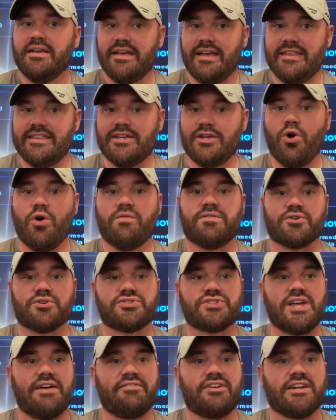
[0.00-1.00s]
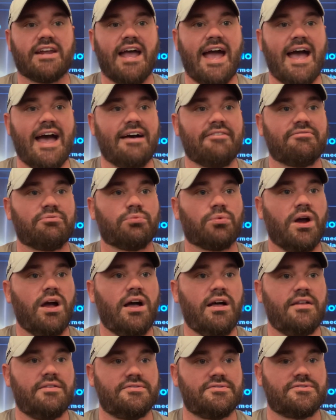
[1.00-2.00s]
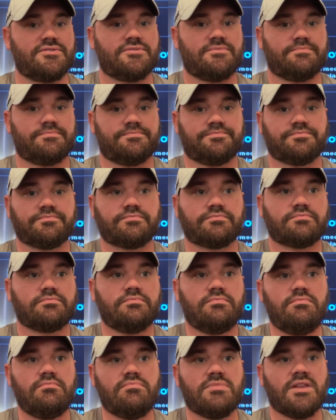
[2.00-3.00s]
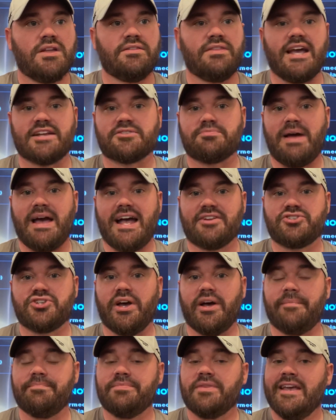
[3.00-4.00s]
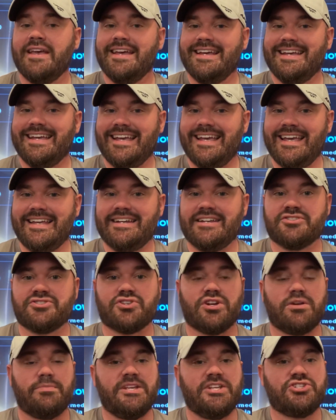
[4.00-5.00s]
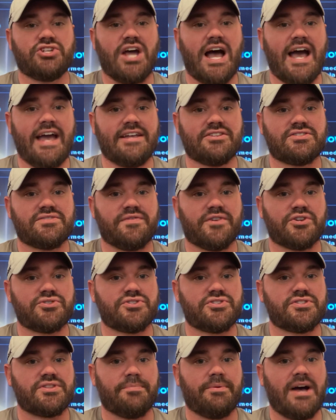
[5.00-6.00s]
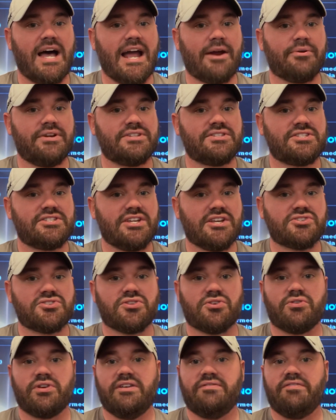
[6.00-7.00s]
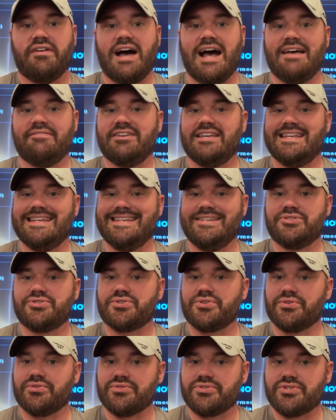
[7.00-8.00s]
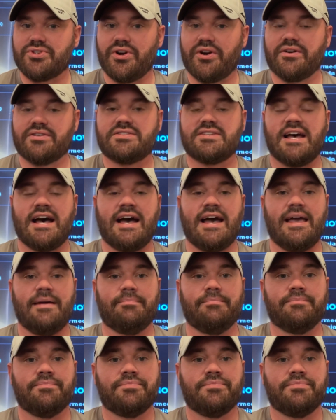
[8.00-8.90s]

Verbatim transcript: and the over seven and a half runs. Next matchup, it is going to be Giants versus the Pirates, 6:35 Eastern start time.